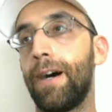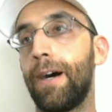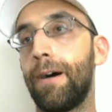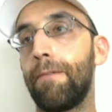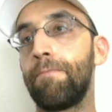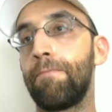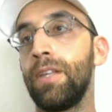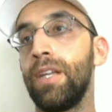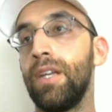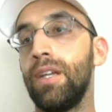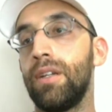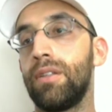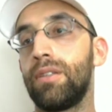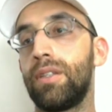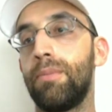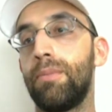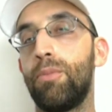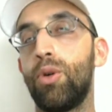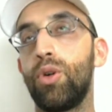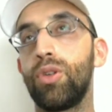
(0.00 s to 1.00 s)

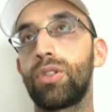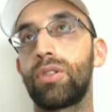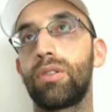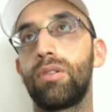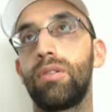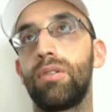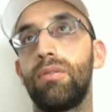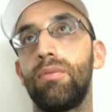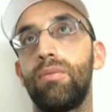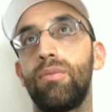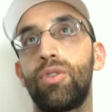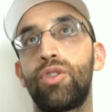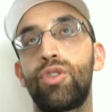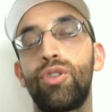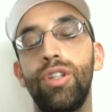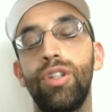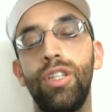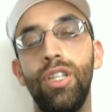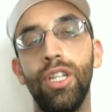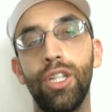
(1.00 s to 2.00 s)
The most
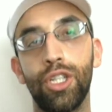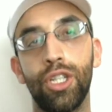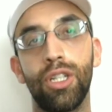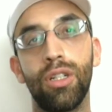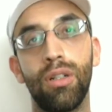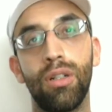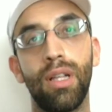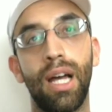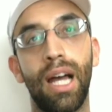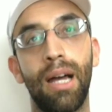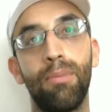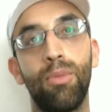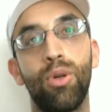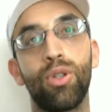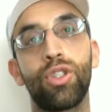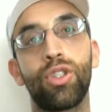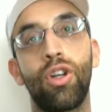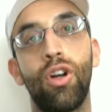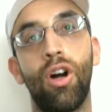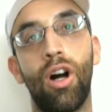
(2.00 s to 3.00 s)
traditional and
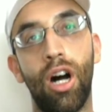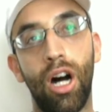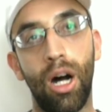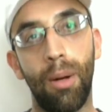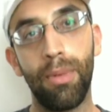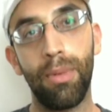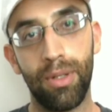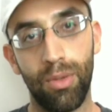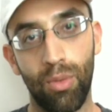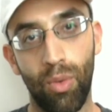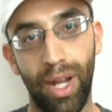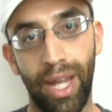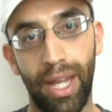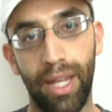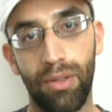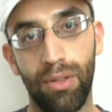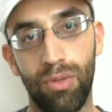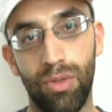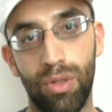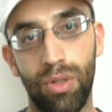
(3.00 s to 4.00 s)
most common
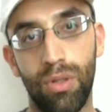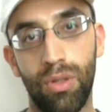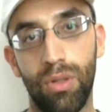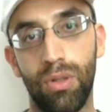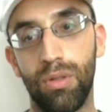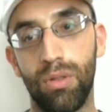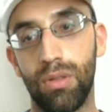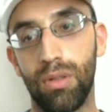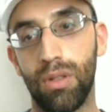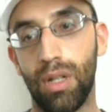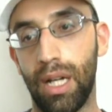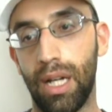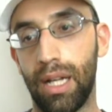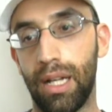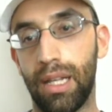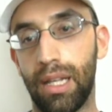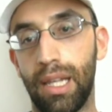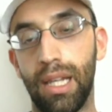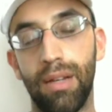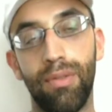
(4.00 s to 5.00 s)
way to
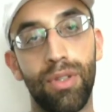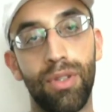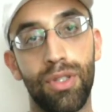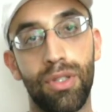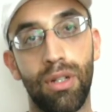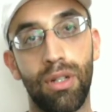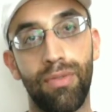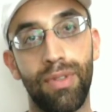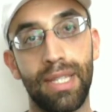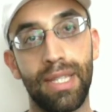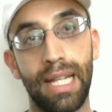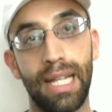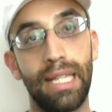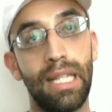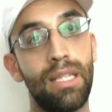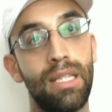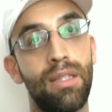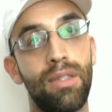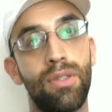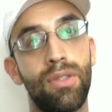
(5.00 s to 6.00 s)
level surface,
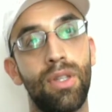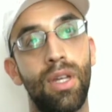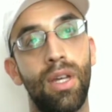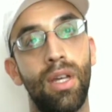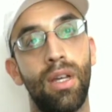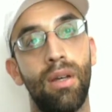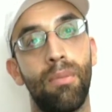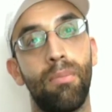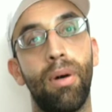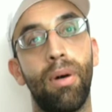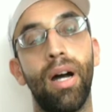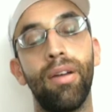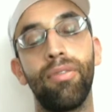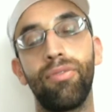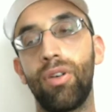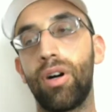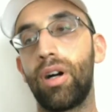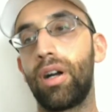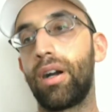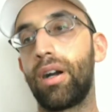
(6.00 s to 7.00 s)
and this is
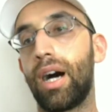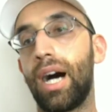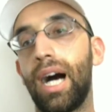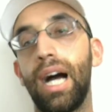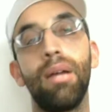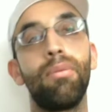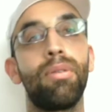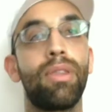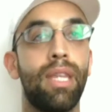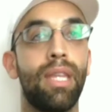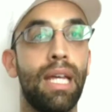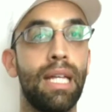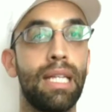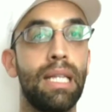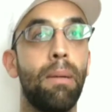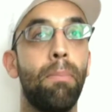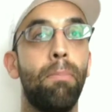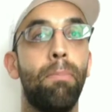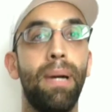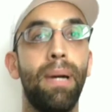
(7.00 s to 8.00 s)
by far, I
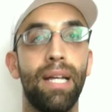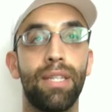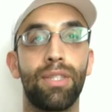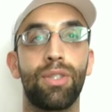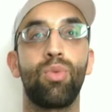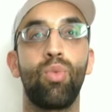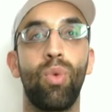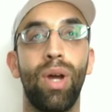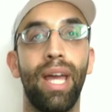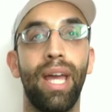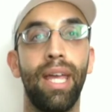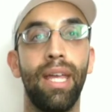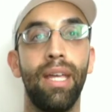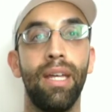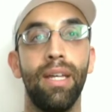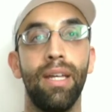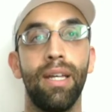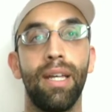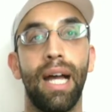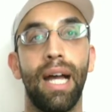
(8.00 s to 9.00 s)
think, the best
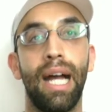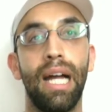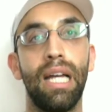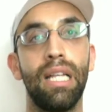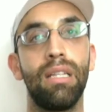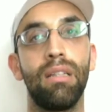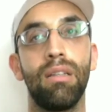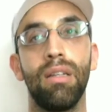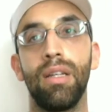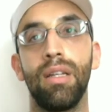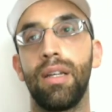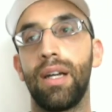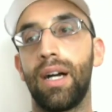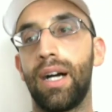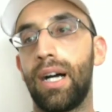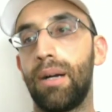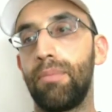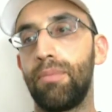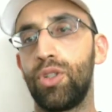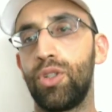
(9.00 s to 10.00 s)
way, and
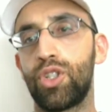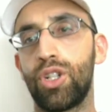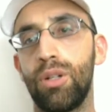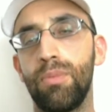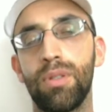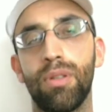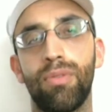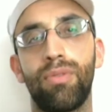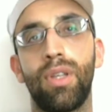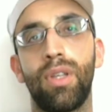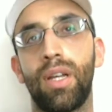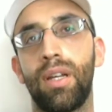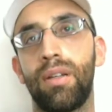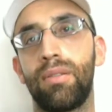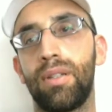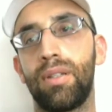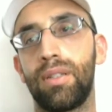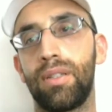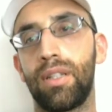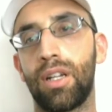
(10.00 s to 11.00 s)
in terms of
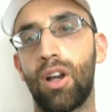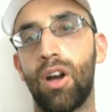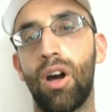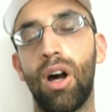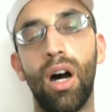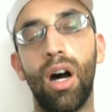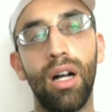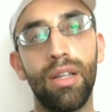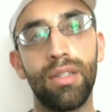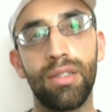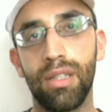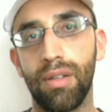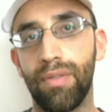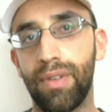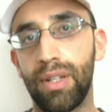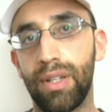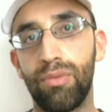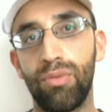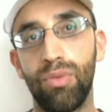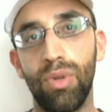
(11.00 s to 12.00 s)
the cost
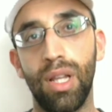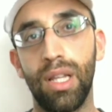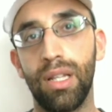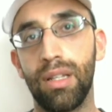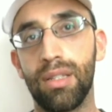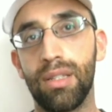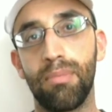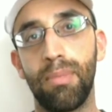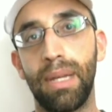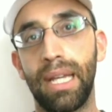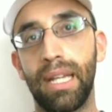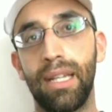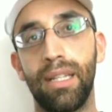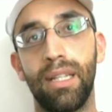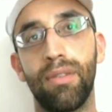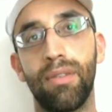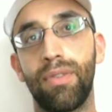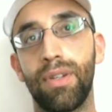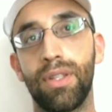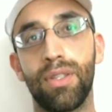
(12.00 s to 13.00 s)
of it, it really doesn't make
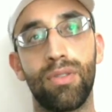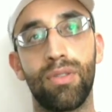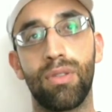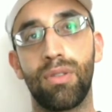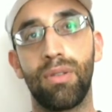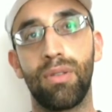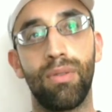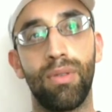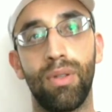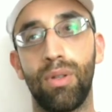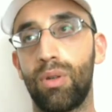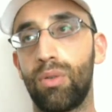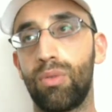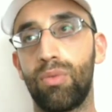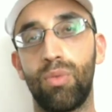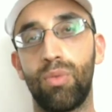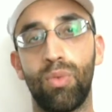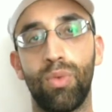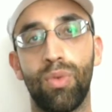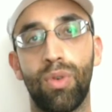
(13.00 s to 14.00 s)
any difference, you
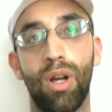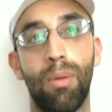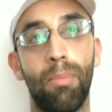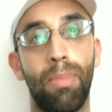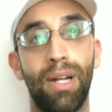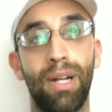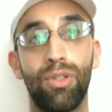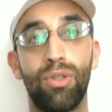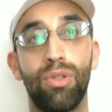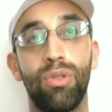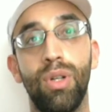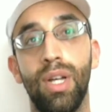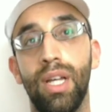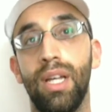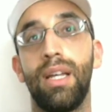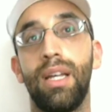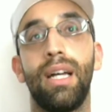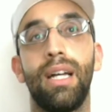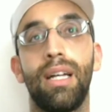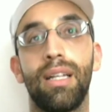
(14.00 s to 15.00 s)
know, compared to
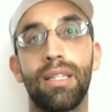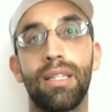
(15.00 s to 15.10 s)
